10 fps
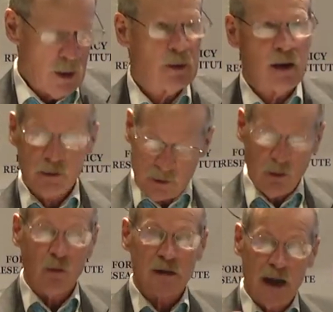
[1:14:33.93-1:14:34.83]
In other
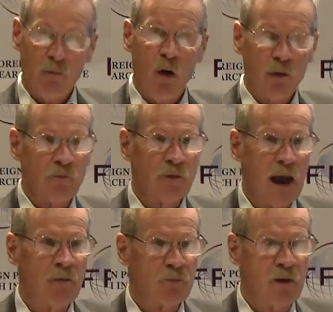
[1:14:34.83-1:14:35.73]
words, have
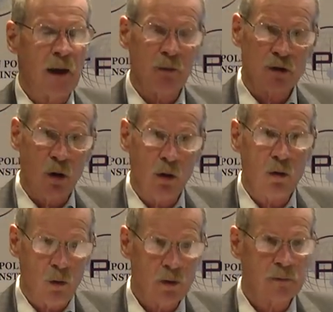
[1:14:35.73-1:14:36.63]
the families all, of
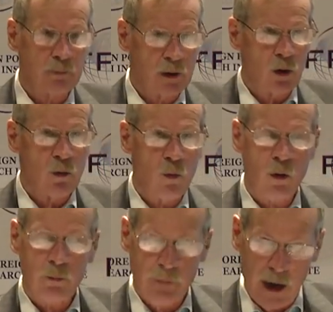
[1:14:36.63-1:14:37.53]
course, you
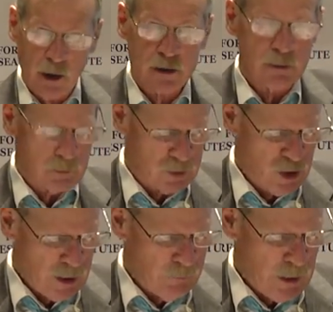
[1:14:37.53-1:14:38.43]
know, balance and
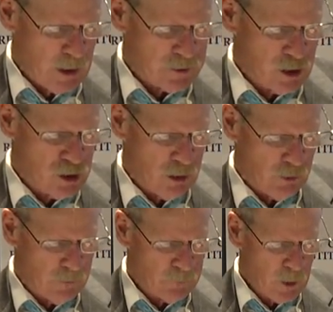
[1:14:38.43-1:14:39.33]
check and balance each
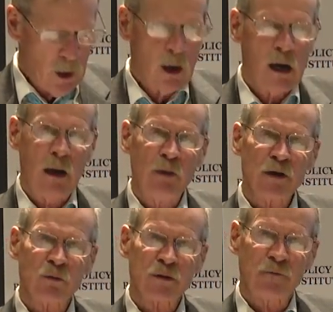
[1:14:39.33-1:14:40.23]
other. And
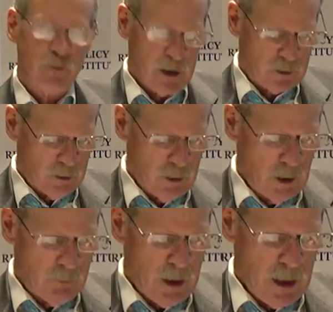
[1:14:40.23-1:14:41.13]
this was affected
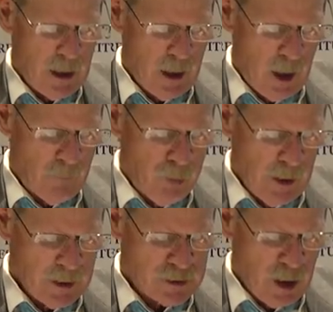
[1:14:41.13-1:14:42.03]
by a
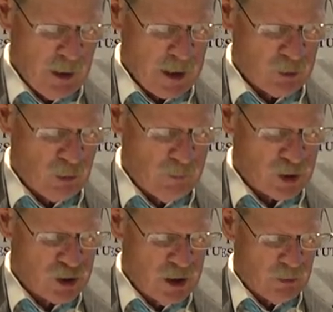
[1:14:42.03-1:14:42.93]
complex electoral
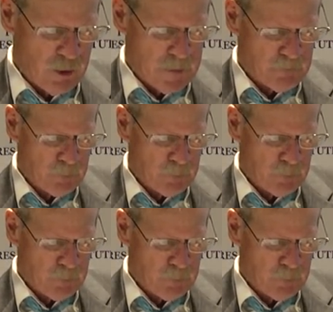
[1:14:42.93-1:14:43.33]
machinery.